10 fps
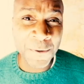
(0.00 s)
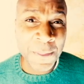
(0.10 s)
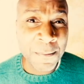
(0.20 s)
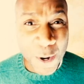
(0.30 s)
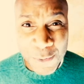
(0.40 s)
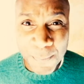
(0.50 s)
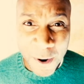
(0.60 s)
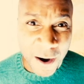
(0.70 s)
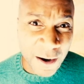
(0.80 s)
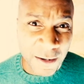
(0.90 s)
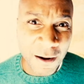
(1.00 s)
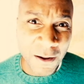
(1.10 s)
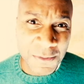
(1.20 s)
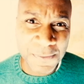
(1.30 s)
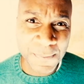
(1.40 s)
For the most part,
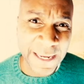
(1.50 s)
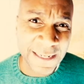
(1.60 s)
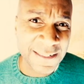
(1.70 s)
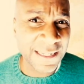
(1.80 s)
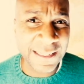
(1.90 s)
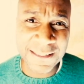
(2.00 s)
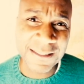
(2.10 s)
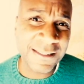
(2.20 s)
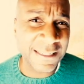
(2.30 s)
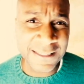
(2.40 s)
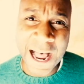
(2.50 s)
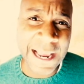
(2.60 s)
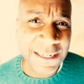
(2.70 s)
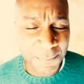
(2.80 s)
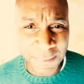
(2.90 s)
Altspace is
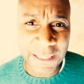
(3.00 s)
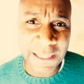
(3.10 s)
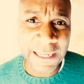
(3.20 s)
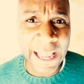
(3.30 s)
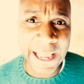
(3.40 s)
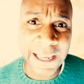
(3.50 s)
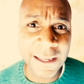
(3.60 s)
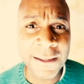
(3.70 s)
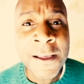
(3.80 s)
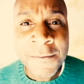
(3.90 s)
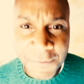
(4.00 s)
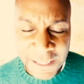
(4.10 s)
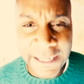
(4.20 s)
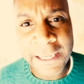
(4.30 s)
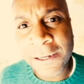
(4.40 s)
designed to be a
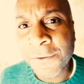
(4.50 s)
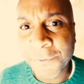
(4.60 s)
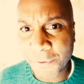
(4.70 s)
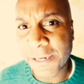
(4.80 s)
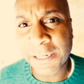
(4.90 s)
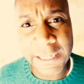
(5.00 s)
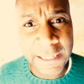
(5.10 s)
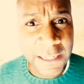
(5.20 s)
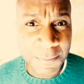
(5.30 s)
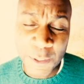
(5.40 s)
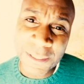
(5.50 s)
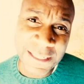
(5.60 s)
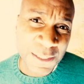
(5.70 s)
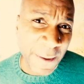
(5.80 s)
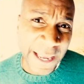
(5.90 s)
vegan-friendly
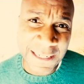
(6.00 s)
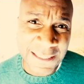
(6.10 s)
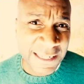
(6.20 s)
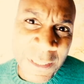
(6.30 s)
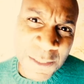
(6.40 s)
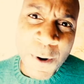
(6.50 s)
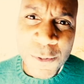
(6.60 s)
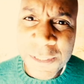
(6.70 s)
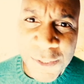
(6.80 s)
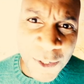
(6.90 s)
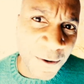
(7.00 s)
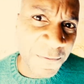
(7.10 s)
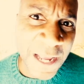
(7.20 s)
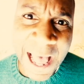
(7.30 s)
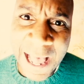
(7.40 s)
community space. It's mostly
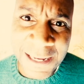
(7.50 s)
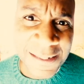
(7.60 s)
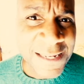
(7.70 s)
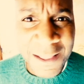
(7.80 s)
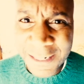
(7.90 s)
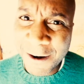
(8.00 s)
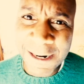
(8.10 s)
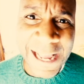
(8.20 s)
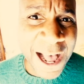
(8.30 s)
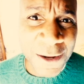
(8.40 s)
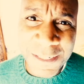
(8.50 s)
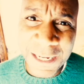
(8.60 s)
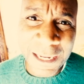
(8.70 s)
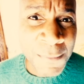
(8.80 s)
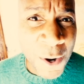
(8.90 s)
served as solidarity
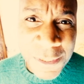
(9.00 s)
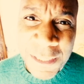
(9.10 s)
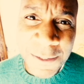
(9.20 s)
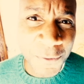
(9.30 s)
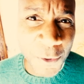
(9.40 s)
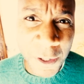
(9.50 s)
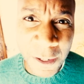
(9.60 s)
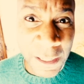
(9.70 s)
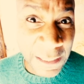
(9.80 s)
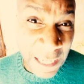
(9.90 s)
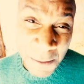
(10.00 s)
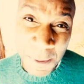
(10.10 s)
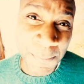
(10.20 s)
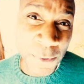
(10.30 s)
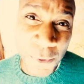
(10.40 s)
housing, mostly for young
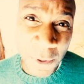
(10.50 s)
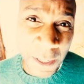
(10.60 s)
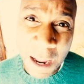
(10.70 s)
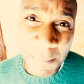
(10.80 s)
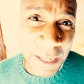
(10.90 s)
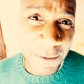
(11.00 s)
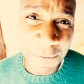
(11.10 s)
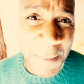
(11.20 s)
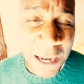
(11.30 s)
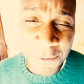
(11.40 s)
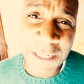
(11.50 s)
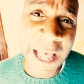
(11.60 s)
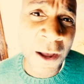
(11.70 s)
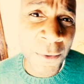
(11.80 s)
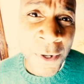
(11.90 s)
people who are coming from out of
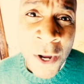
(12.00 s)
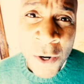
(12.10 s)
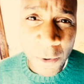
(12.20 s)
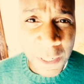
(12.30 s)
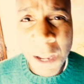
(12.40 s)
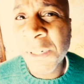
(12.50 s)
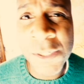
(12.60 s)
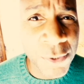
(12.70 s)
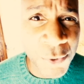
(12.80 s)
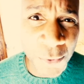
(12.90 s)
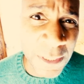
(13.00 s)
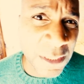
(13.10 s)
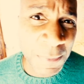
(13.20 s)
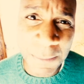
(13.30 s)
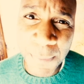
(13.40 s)
town, who are coming to Detroit
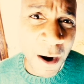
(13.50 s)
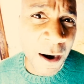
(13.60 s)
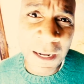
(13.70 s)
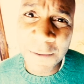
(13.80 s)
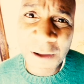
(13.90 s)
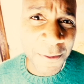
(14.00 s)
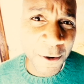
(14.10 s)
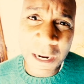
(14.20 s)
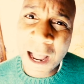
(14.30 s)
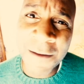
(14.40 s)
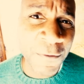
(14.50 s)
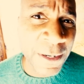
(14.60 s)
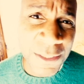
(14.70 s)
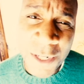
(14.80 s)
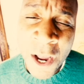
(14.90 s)
to be part of either a
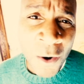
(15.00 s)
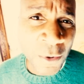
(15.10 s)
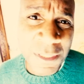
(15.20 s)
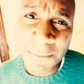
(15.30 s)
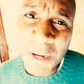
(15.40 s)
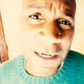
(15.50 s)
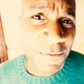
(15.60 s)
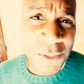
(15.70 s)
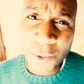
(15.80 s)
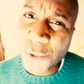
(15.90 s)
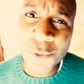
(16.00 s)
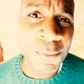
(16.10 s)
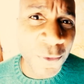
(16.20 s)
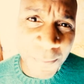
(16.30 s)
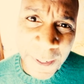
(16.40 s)
conference or some kind of a social
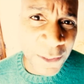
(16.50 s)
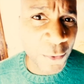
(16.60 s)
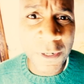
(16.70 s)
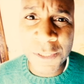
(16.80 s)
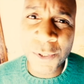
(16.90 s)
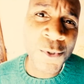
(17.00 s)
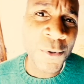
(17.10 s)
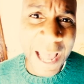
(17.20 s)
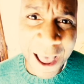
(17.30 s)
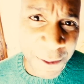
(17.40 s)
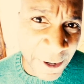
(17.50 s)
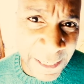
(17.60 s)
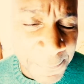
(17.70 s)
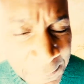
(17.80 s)
movement or a social gathering.